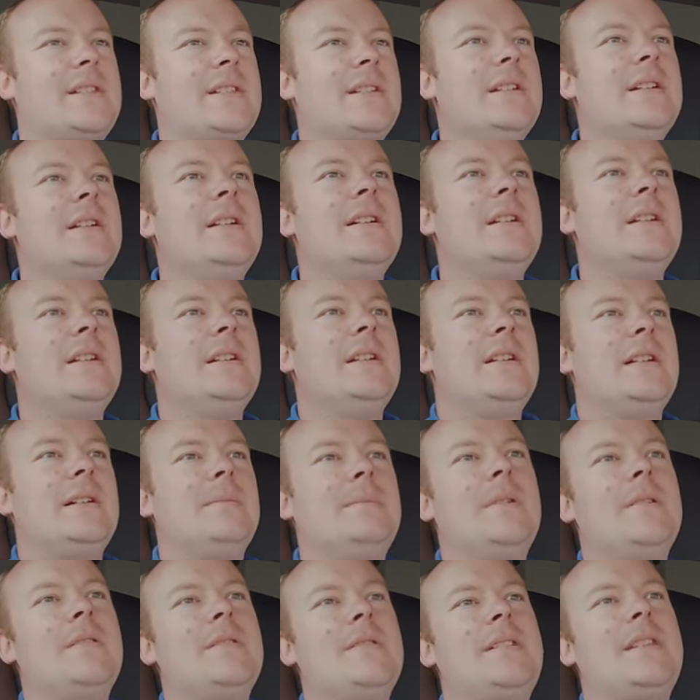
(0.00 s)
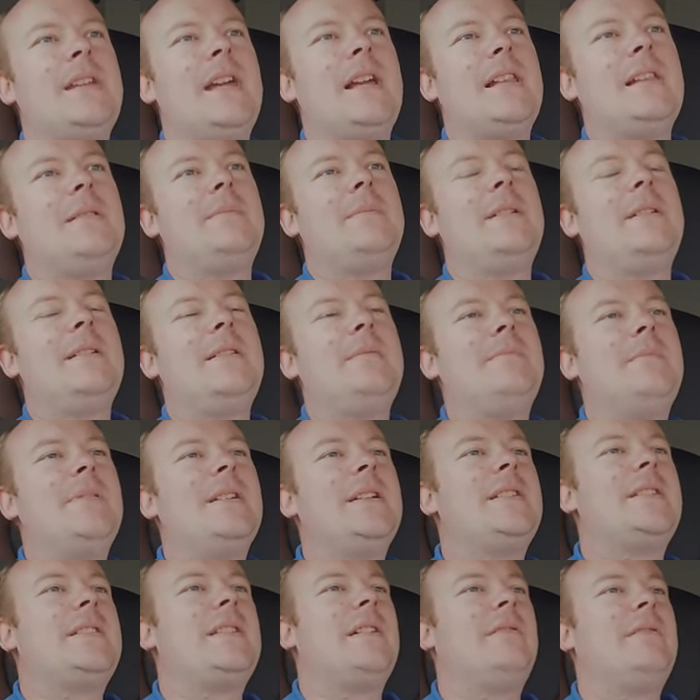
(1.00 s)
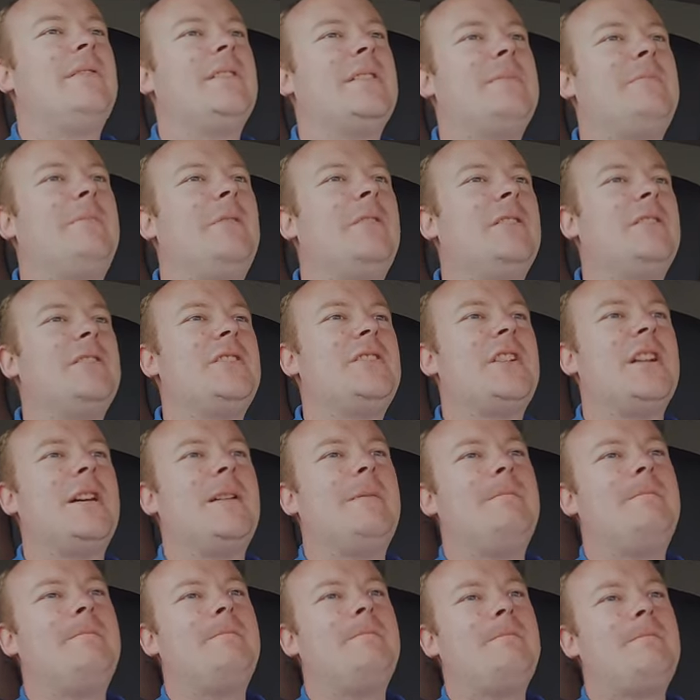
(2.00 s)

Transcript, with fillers: and most of the aluminium bits I want to polish up